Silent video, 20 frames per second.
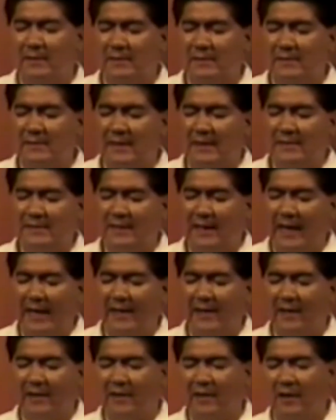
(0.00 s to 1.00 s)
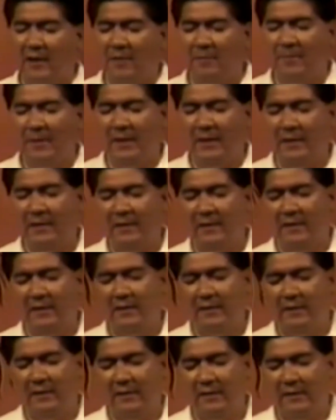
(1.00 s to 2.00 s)
says that I can come
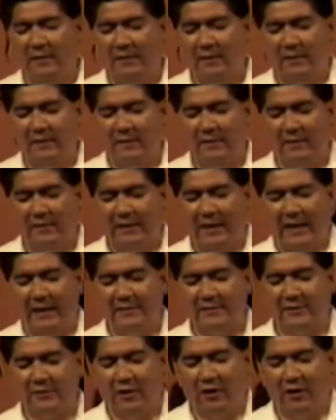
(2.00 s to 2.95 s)
and cast